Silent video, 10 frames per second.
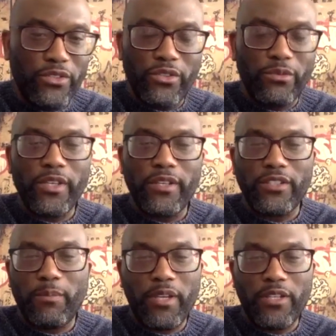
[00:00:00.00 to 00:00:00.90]
or 3
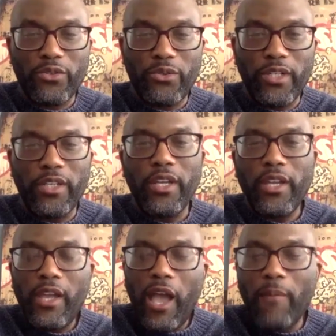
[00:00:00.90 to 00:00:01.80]
years, depends on
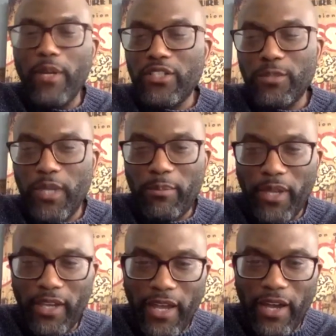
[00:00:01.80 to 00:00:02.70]
how much is being
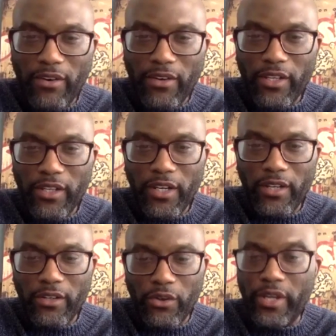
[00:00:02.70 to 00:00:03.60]
paid out,
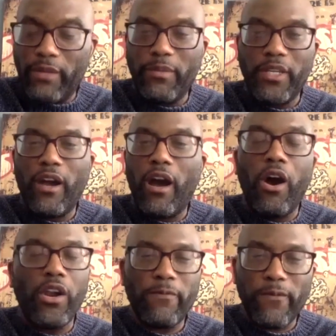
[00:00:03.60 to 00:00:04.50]
or it can be
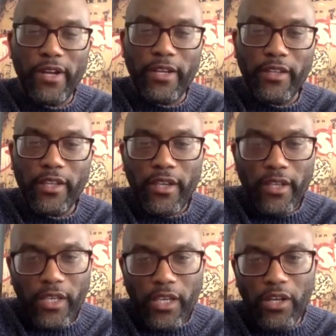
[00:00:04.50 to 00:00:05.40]
all up front.
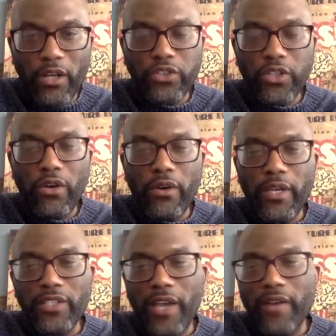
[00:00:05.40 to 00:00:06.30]
So
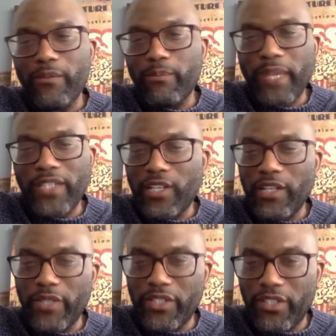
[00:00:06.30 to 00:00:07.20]
it's not
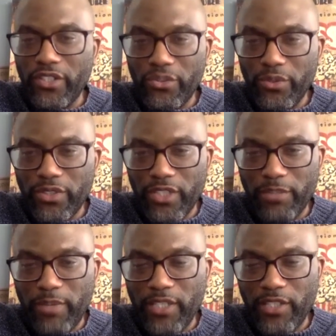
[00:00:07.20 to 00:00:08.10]
basically residuals, it's
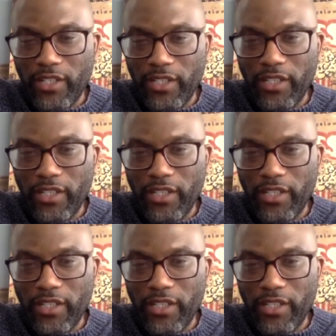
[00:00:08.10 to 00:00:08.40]
basically